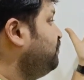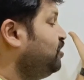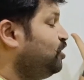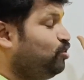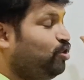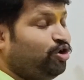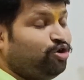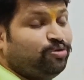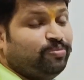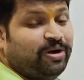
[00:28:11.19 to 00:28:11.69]

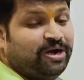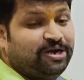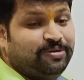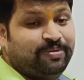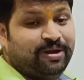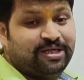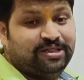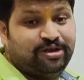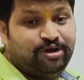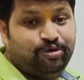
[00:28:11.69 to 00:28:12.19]
going to
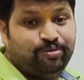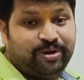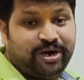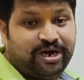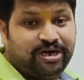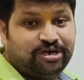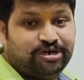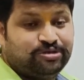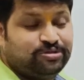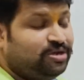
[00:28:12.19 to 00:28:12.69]
multiply the
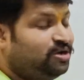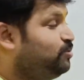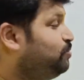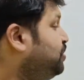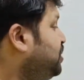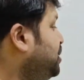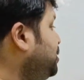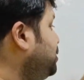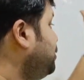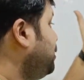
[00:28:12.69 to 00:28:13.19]
numerator to the
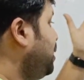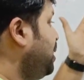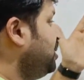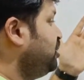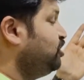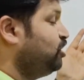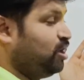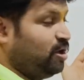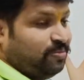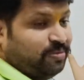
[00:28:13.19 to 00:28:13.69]
numerator and
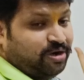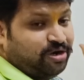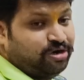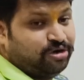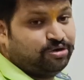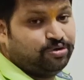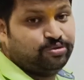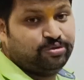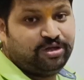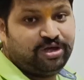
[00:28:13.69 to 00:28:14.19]
denominator
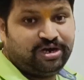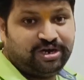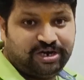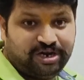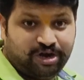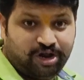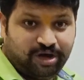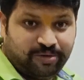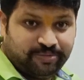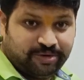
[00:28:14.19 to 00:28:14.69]
to the
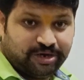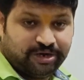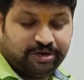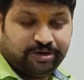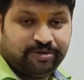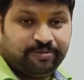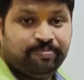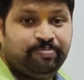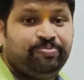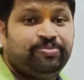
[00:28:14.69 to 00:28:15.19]
denominator.
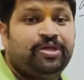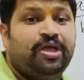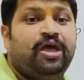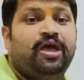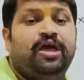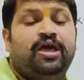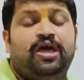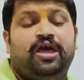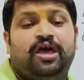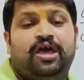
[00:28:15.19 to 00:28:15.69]

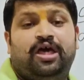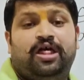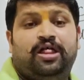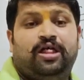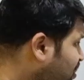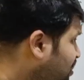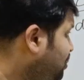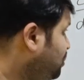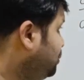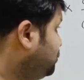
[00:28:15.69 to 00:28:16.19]

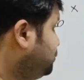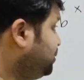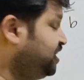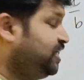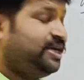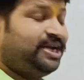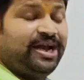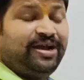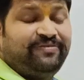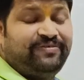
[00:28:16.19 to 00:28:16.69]
The
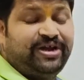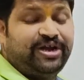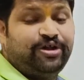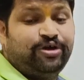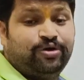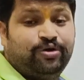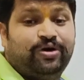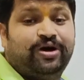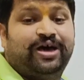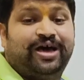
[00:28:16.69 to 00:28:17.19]
detailed
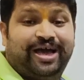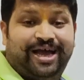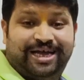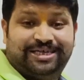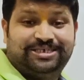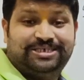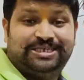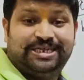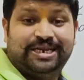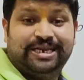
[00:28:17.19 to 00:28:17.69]
video has
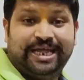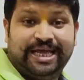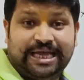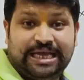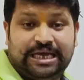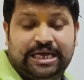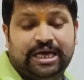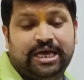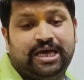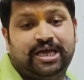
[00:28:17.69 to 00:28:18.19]
its
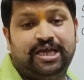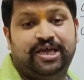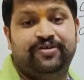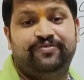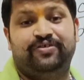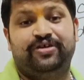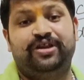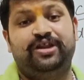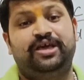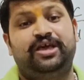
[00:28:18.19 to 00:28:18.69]
link
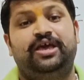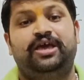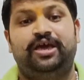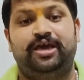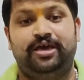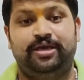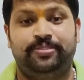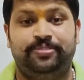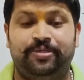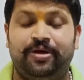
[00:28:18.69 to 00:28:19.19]
given
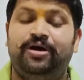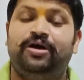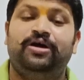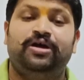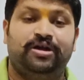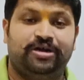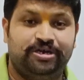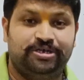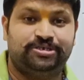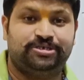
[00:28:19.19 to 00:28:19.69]
in the
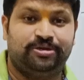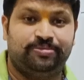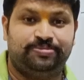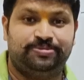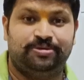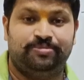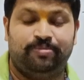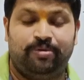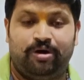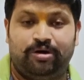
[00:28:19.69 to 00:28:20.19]

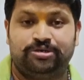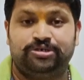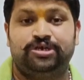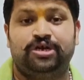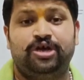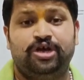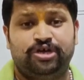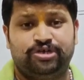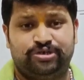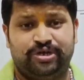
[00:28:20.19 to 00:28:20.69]
description box.
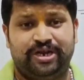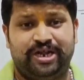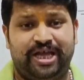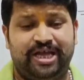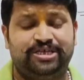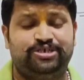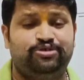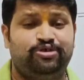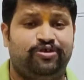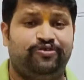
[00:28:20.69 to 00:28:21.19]
So in
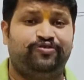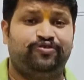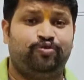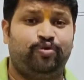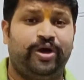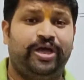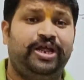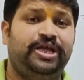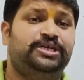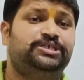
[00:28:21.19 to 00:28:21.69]
case you have
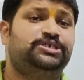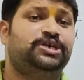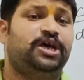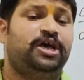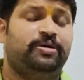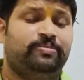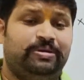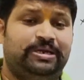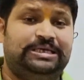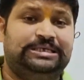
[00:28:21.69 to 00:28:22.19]
queries,
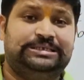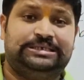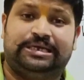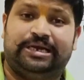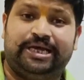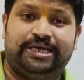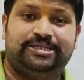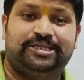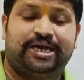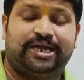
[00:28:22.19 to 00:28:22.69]
please
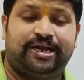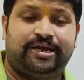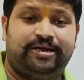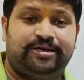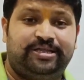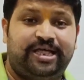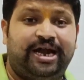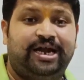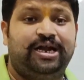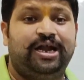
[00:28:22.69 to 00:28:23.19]
click
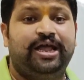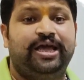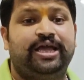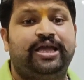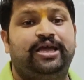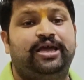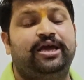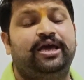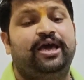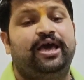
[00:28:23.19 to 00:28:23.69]
that link,
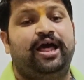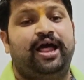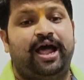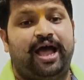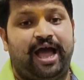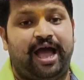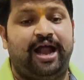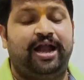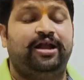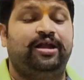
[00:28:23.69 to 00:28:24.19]

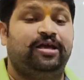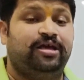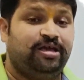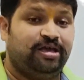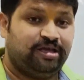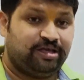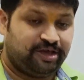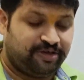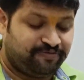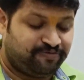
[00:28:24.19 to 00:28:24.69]
and
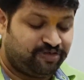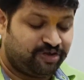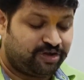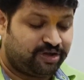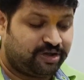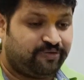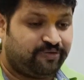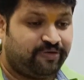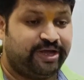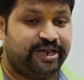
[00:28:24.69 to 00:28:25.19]
if the
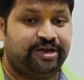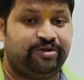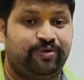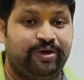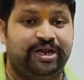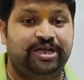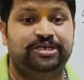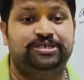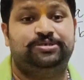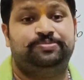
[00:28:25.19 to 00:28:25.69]

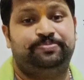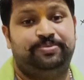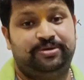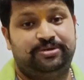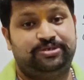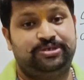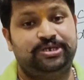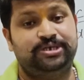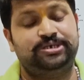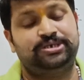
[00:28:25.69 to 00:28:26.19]
queries
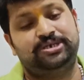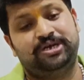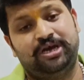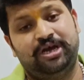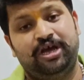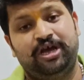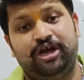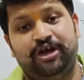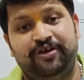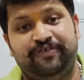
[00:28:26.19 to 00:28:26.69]
persist,
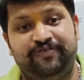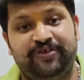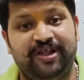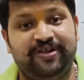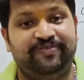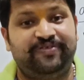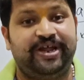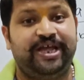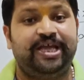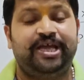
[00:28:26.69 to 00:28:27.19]
feel
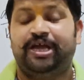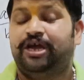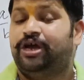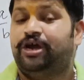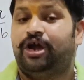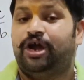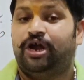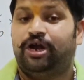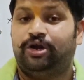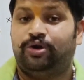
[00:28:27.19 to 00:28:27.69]
free
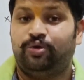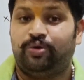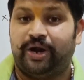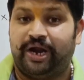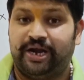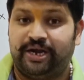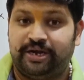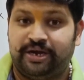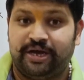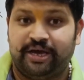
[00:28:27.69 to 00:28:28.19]
to
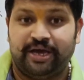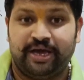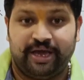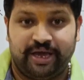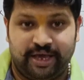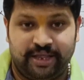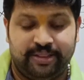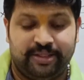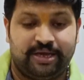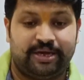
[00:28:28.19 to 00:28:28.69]
write
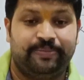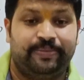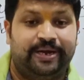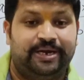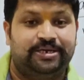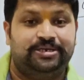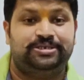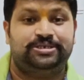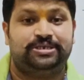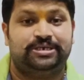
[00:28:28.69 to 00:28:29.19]
in the
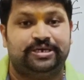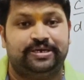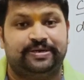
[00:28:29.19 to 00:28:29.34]
comments